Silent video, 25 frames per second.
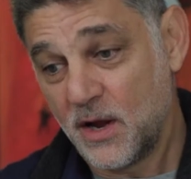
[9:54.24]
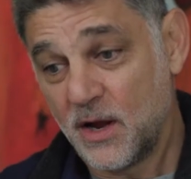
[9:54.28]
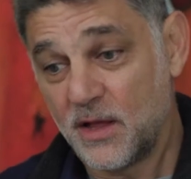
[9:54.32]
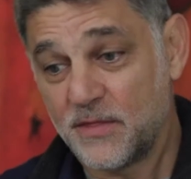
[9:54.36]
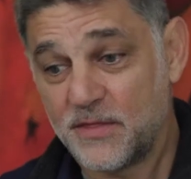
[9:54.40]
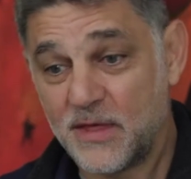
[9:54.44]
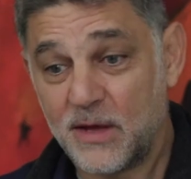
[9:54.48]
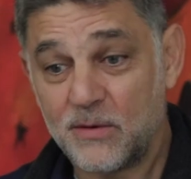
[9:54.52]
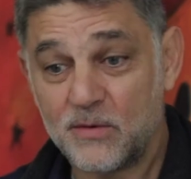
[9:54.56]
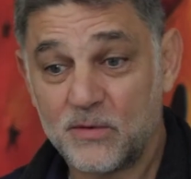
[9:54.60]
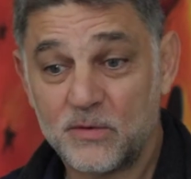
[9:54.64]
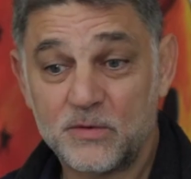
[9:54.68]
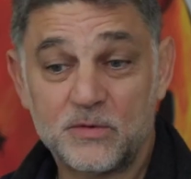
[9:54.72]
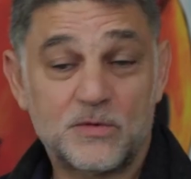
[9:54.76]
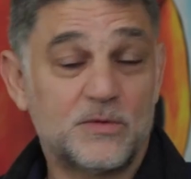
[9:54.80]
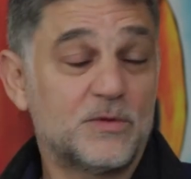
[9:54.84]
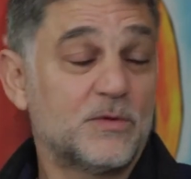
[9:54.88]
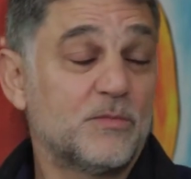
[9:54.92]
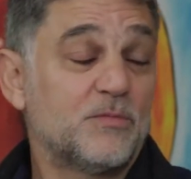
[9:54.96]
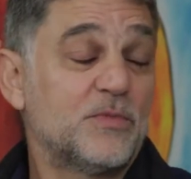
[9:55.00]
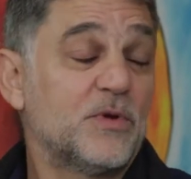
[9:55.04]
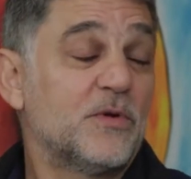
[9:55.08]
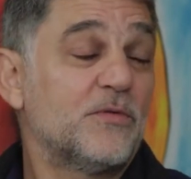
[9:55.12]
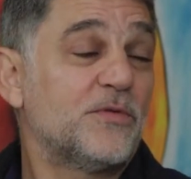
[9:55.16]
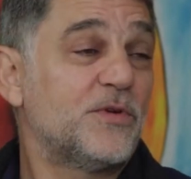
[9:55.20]
that will
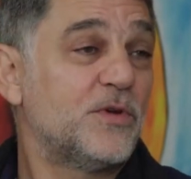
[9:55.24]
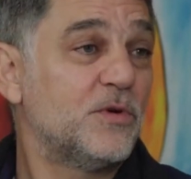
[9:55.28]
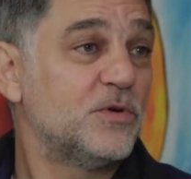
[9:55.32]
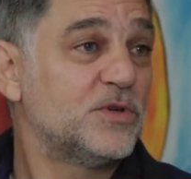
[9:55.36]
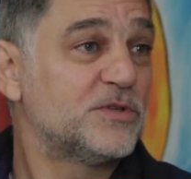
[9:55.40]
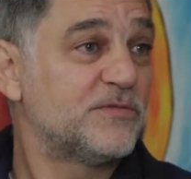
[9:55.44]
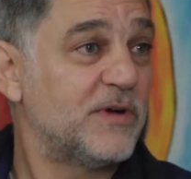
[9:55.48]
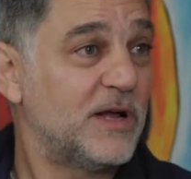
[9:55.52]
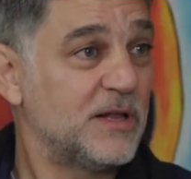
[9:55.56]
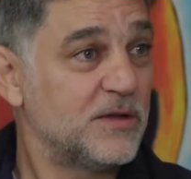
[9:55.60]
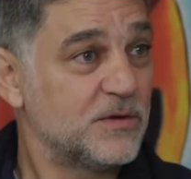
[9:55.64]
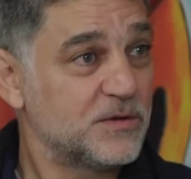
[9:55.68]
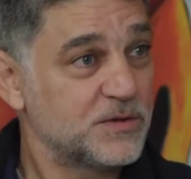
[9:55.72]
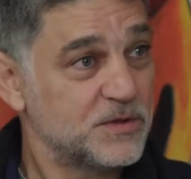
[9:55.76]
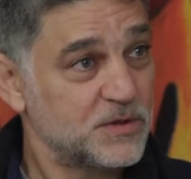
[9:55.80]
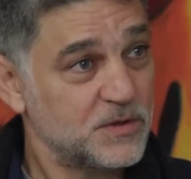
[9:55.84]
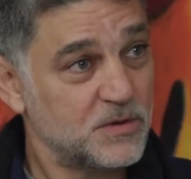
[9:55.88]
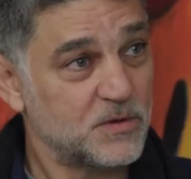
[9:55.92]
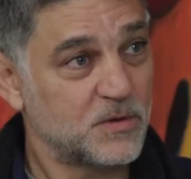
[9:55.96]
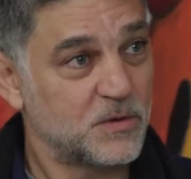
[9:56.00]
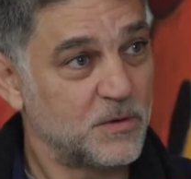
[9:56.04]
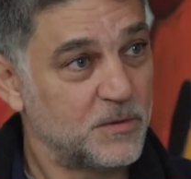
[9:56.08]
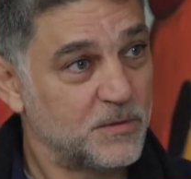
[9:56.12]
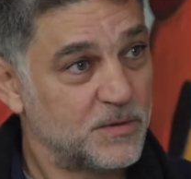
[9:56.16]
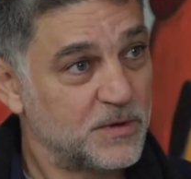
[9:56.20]
be of huge value
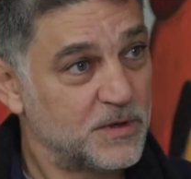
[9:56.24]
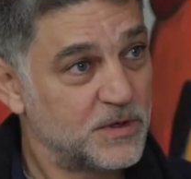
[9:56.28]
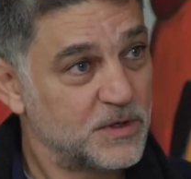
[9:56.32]
too.